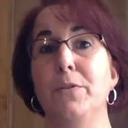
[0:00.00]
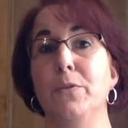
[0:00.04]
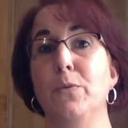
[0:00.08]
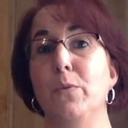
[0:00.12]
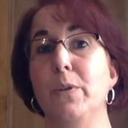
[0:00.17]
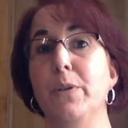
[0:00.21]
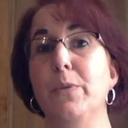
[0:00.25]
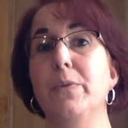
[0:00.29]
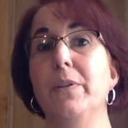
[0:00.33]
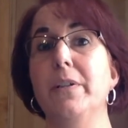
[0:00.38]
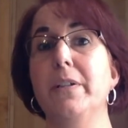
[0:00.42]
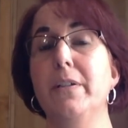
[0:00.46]
We
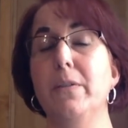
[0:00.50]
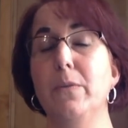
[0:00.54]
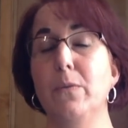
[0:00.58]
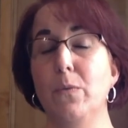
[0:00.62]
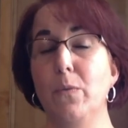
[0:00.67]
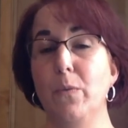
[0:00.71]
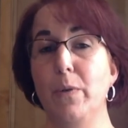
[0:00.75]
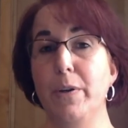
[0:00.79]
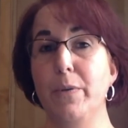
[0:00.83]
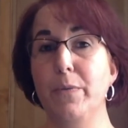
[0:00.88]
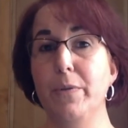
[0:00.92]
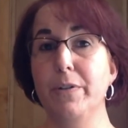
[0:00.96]
would
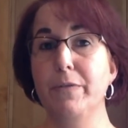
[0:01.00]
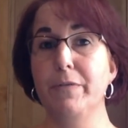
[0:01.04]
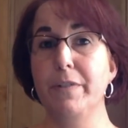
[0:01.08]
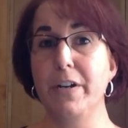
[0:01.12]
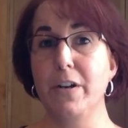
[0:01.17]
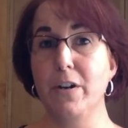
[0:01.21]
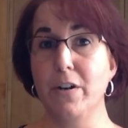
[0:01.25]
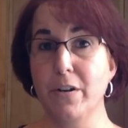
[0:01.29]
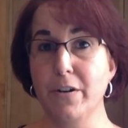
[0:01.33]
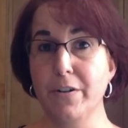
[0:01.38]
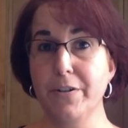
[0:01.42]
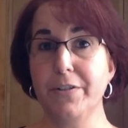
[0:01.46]
we would
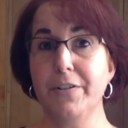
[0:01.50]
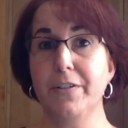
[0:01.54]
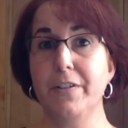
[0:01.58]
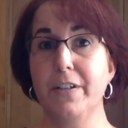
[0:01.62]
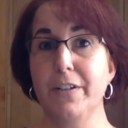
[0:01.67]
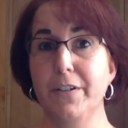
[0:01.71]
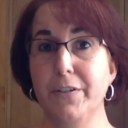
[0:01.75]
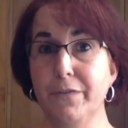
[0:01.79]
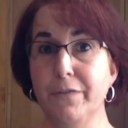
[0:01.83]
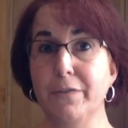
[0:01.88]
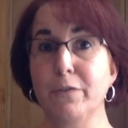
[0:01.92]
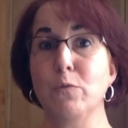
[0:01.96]
rehearse
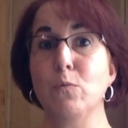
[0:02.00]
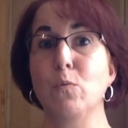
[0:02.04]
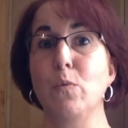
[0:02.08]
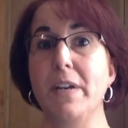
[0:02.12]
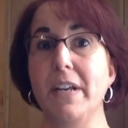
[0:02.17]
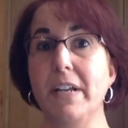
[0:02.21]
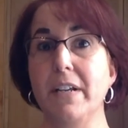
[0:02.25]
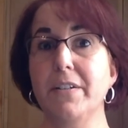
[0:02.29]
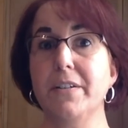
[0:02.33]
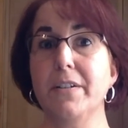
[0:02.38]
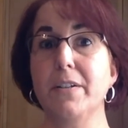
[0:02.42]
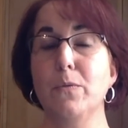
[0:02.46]
this for
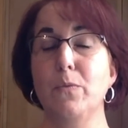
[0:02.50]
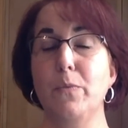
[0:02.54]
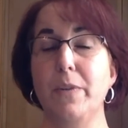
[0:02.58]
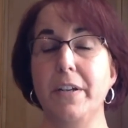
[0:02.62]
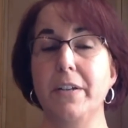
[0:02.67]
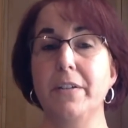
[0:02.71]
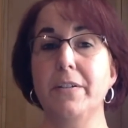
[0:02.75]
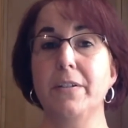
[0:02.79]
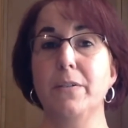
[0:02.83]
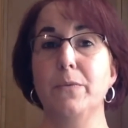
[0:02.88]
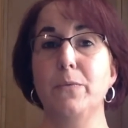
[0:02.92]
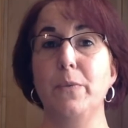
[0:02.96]
weeks and
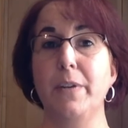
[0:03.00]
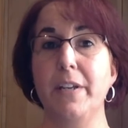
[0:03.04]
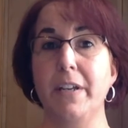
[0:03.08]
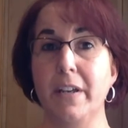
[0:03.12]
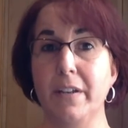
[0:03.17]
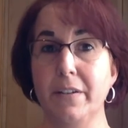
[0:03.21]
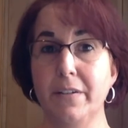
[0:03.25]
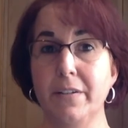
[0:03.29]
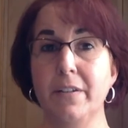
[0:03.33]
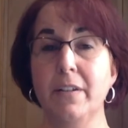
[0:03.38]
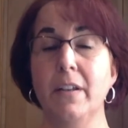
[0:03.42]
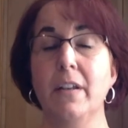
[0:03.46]
weeks and
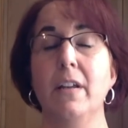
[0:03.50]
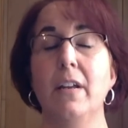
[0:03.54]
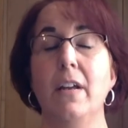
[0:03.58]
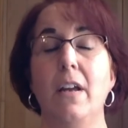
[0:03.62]
weeks,